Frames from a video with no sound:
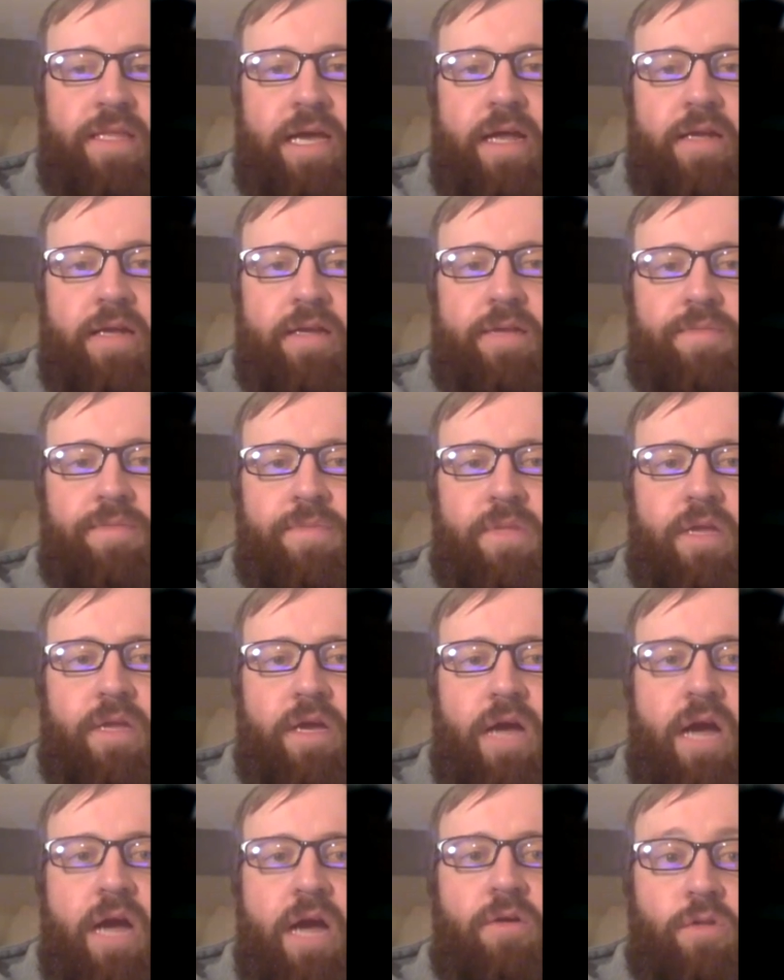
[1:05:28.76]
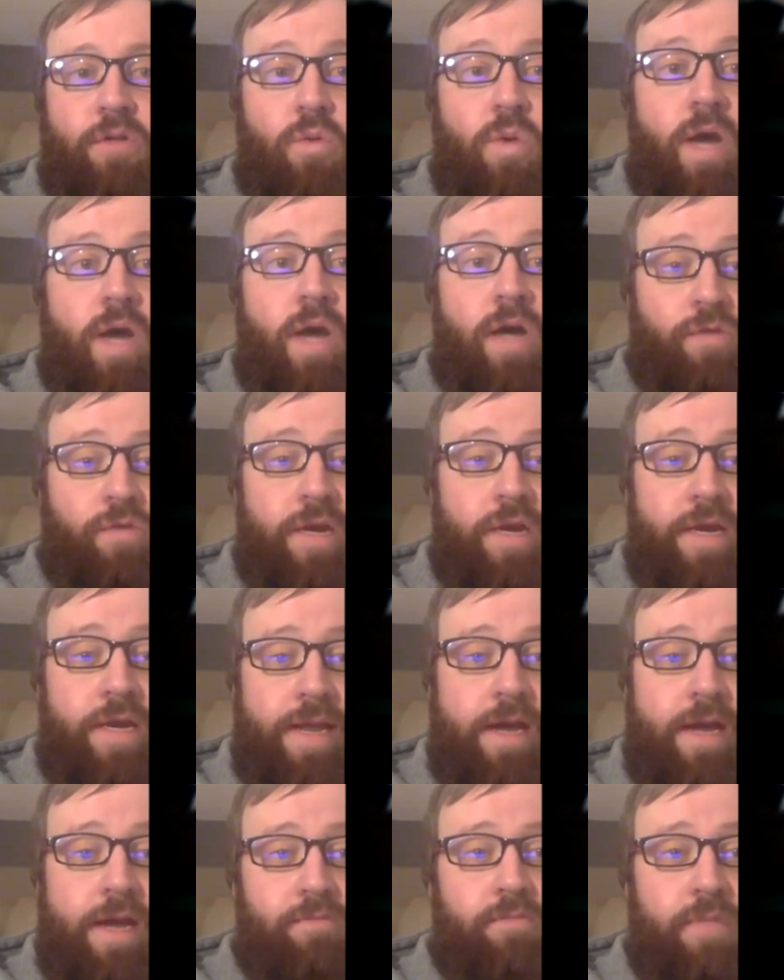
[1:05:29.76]
that uh, out in the wild right
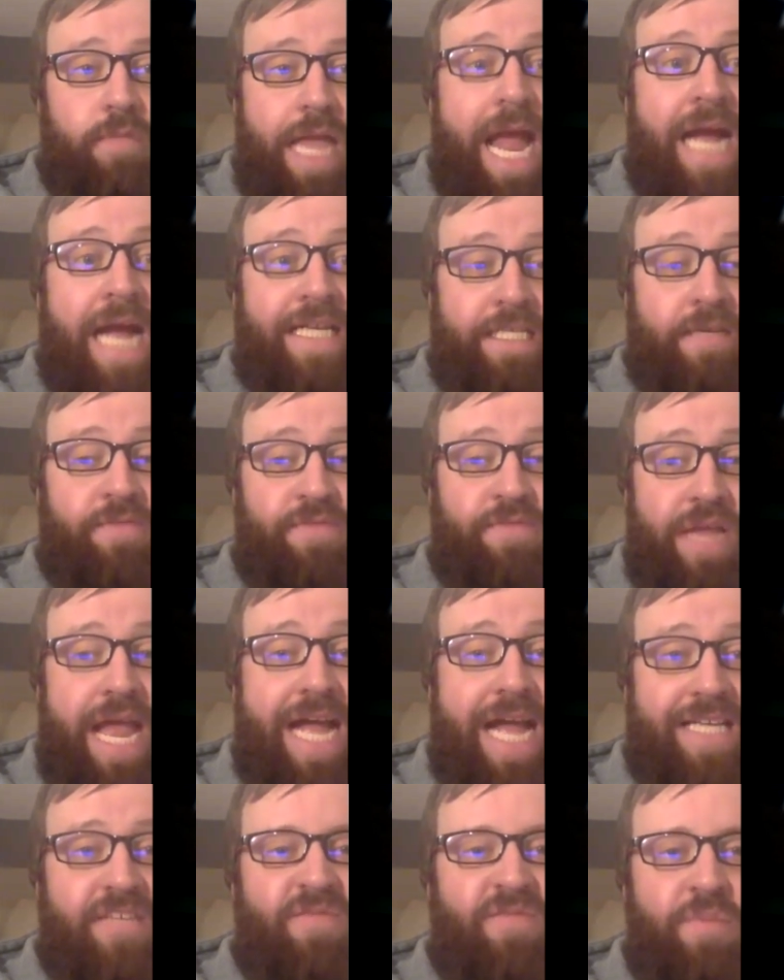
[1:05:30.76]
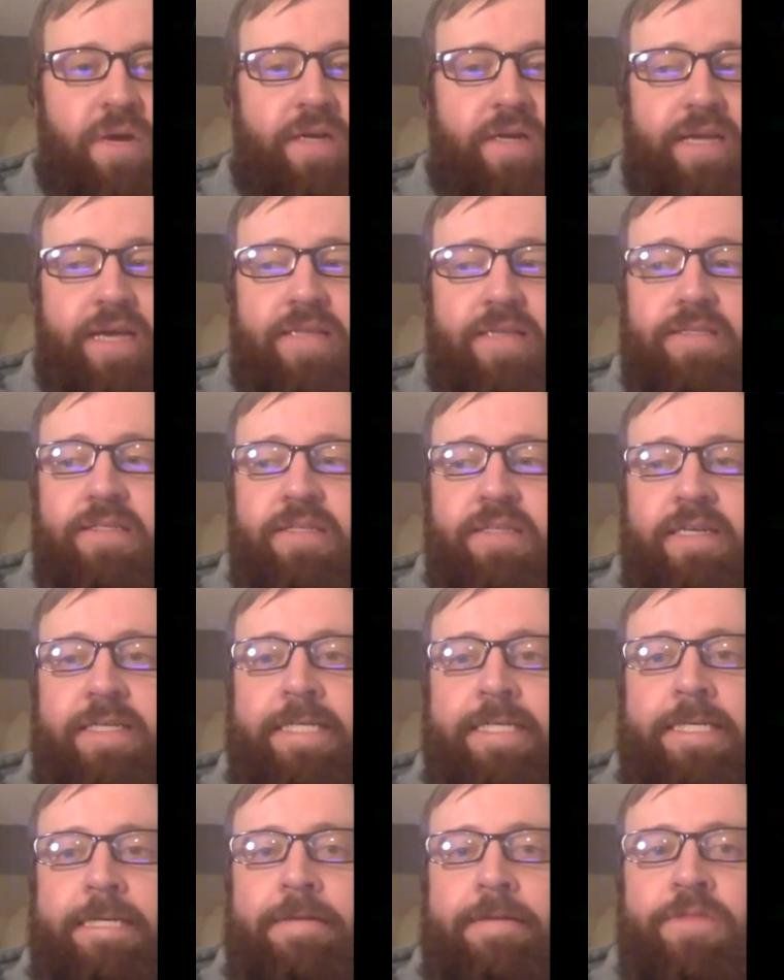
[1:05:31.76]
now. Mm. Active active podcasts.
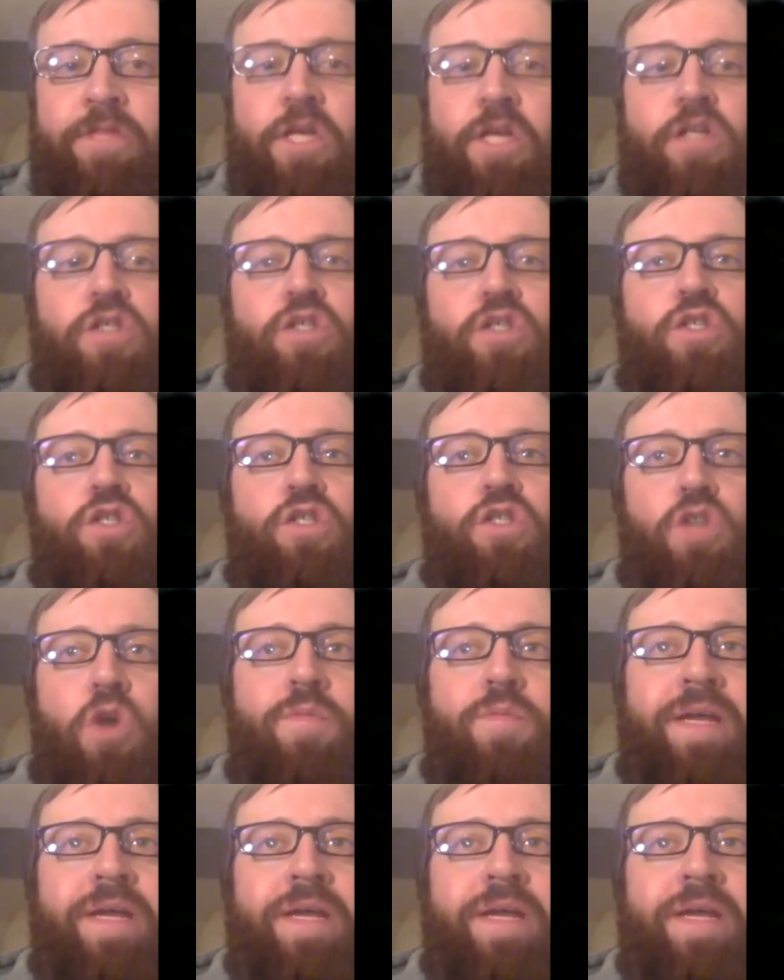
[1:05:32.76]
Yeah. There's so